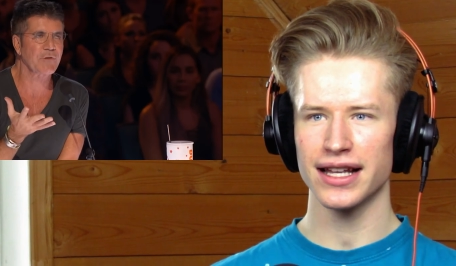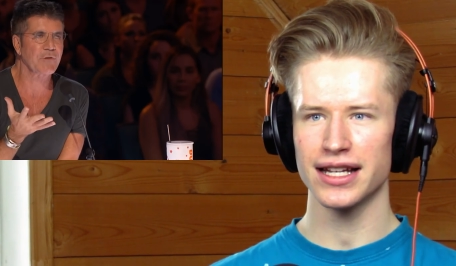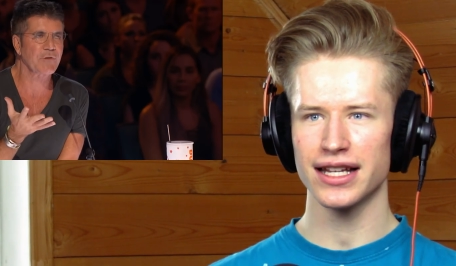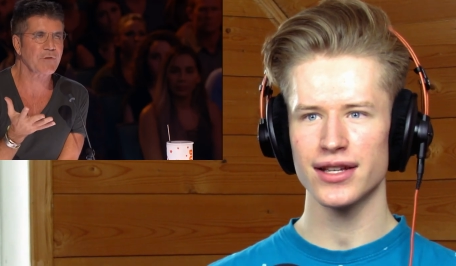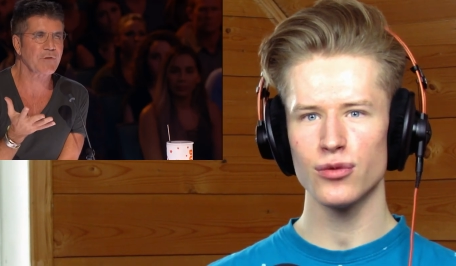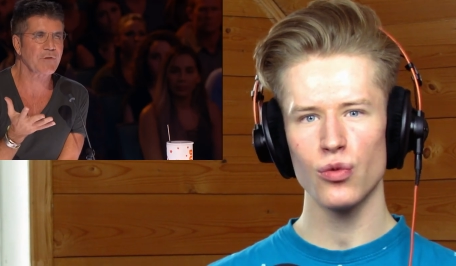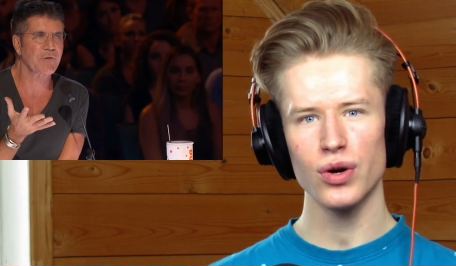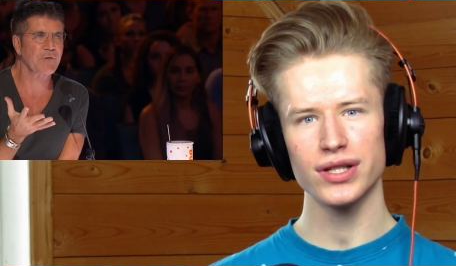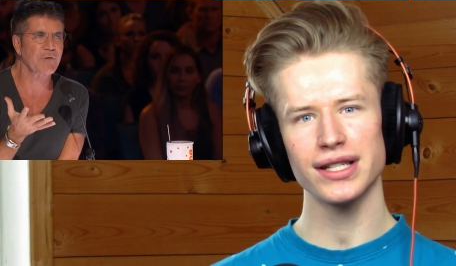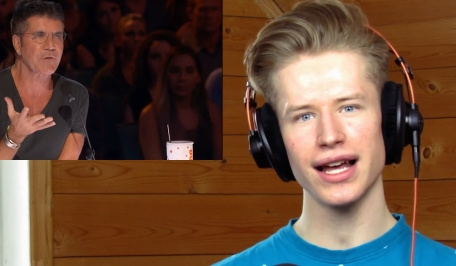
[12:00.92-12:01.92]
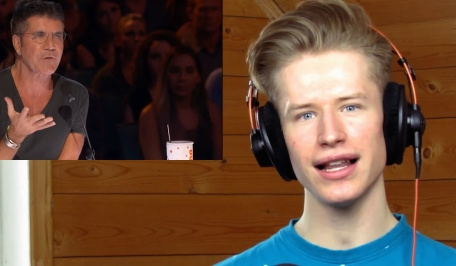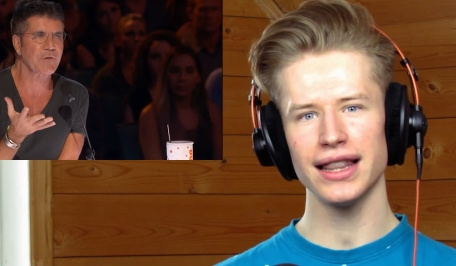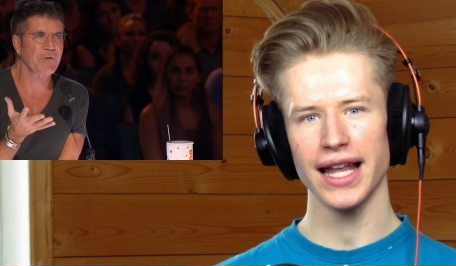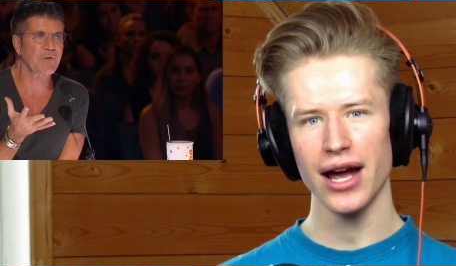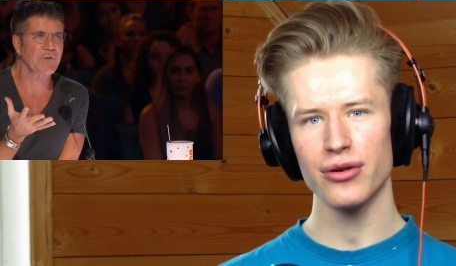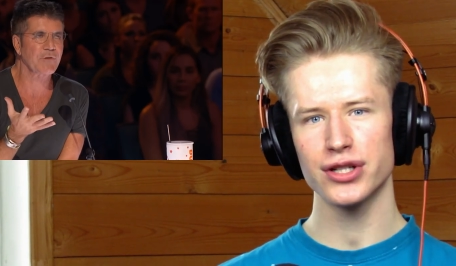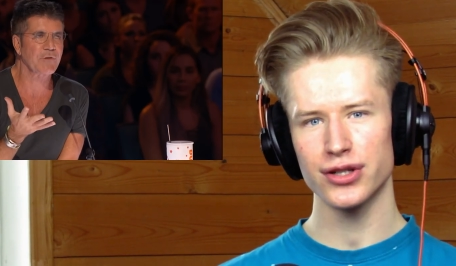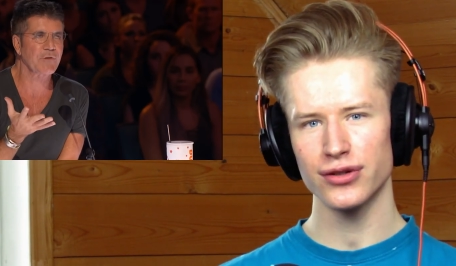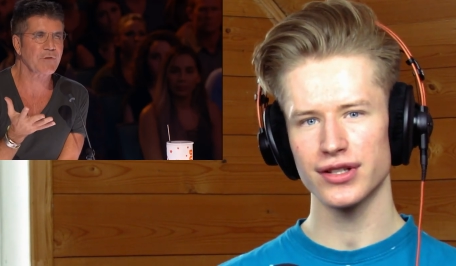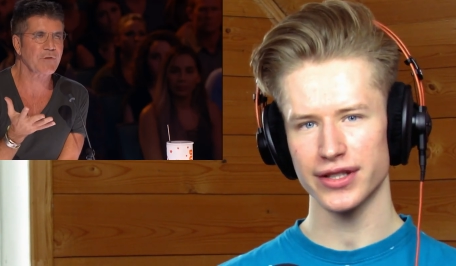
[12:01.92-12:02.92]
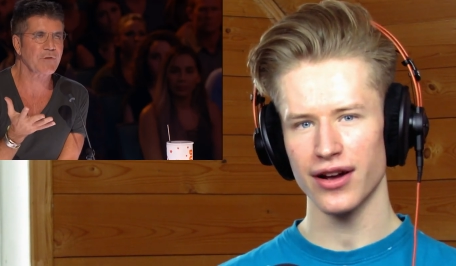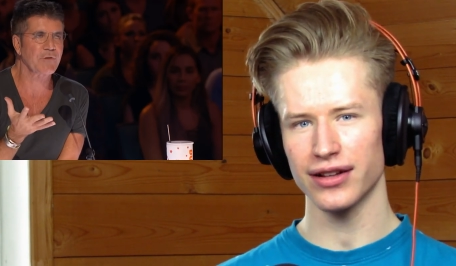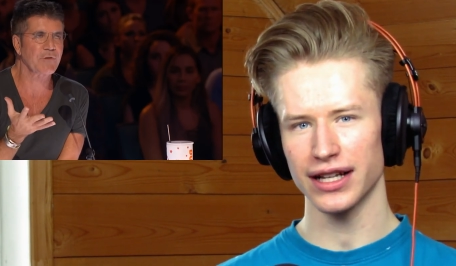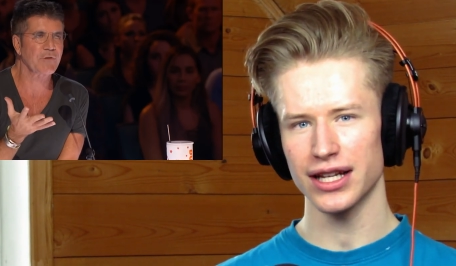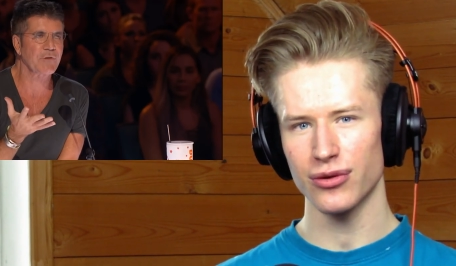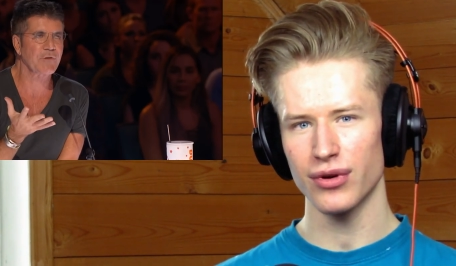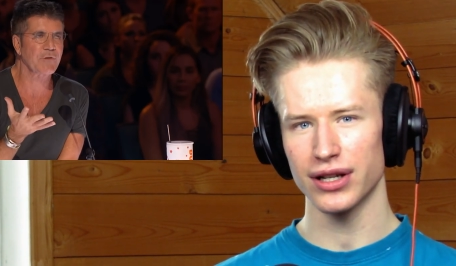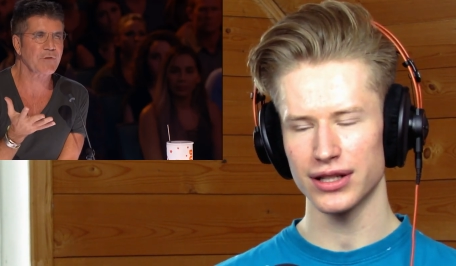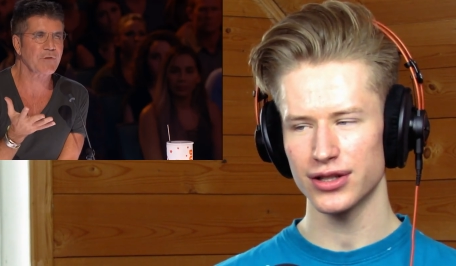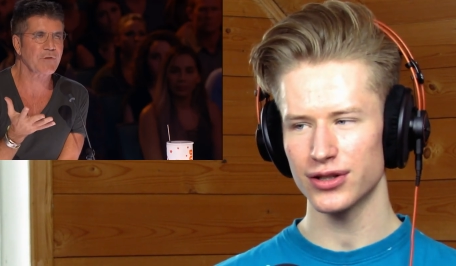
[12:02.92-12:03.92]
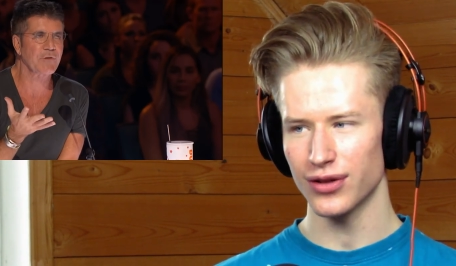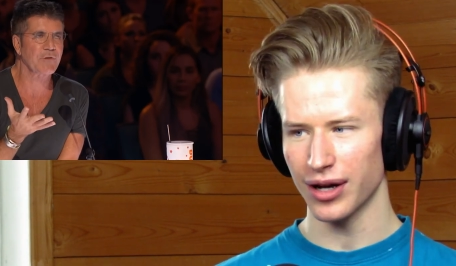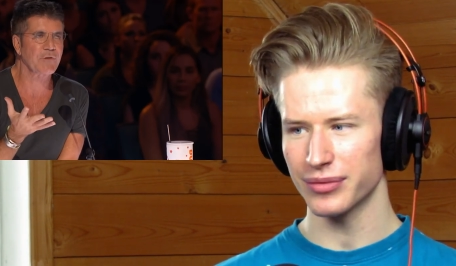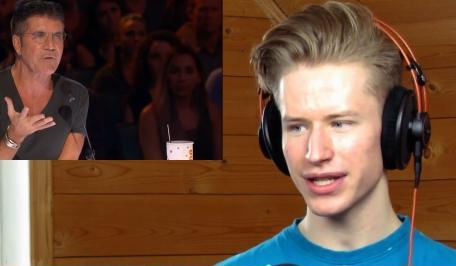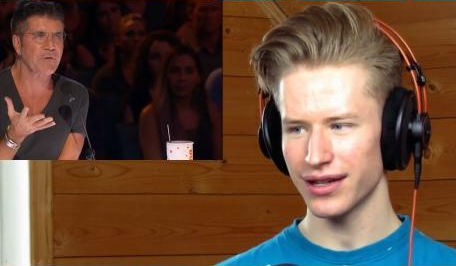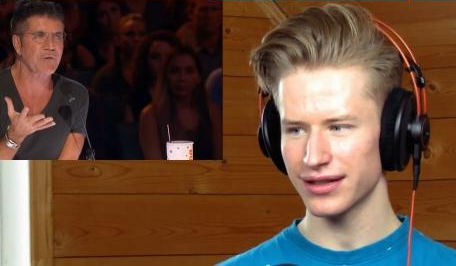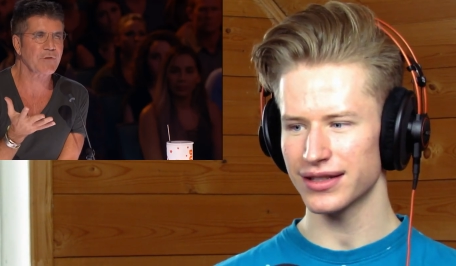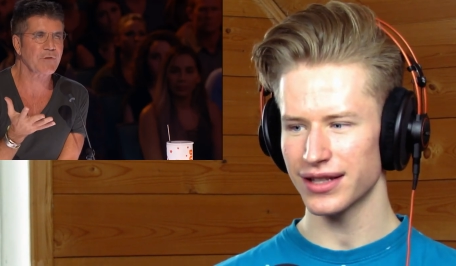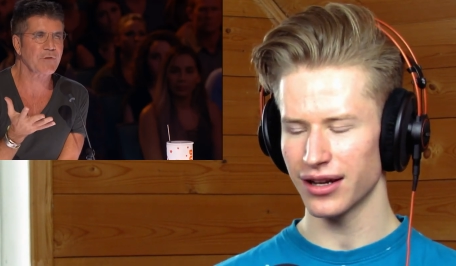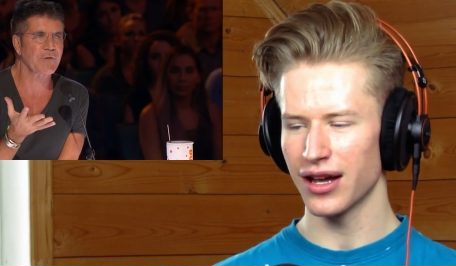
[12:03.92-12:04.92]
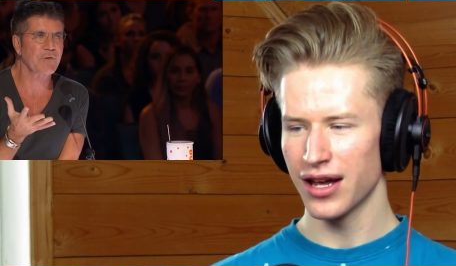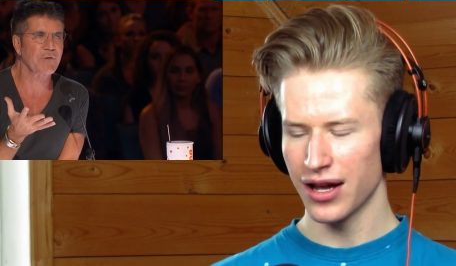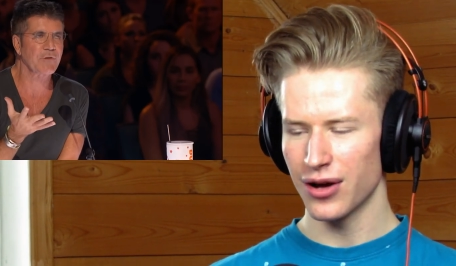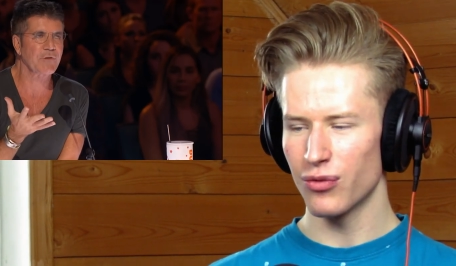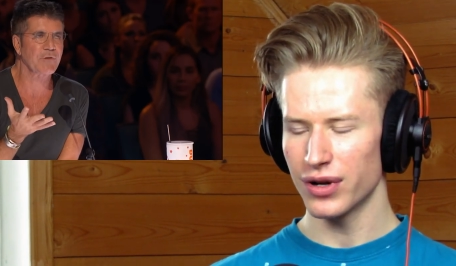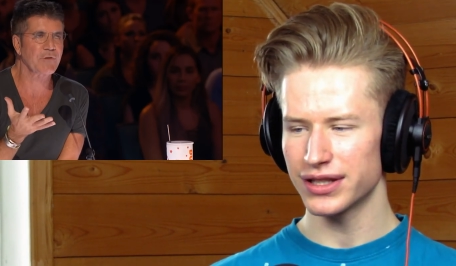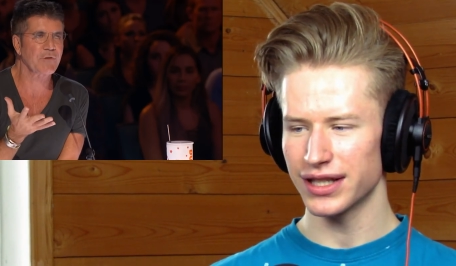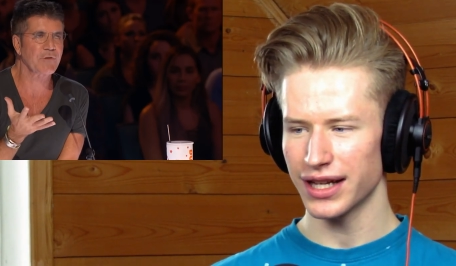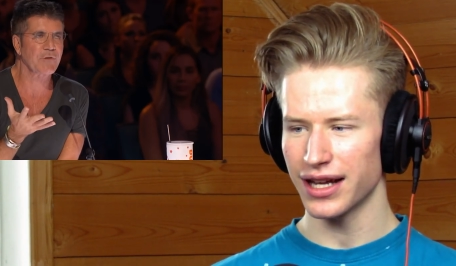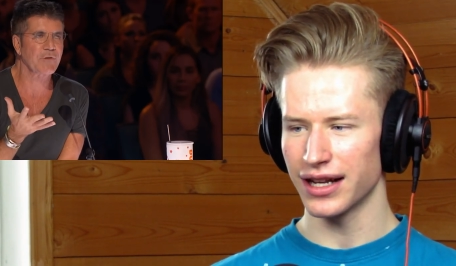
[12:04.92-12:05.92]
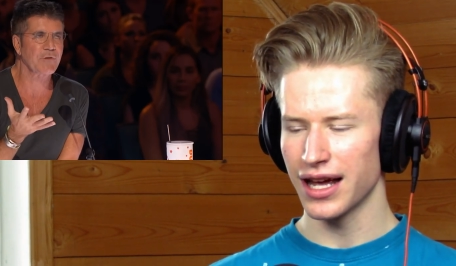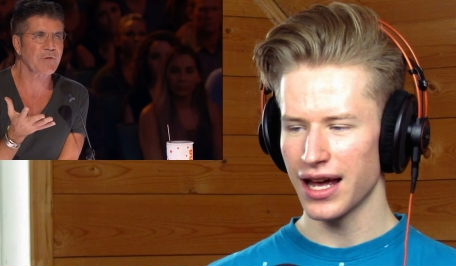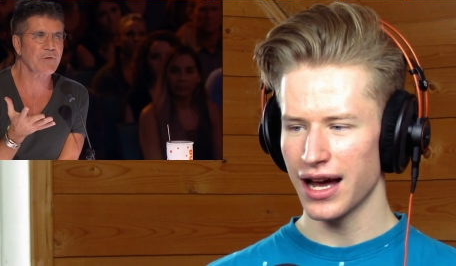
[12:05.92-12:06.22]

Speaker 1: that he wasn't allowed to do the song that he wanted to do. I'm saying this thing once again.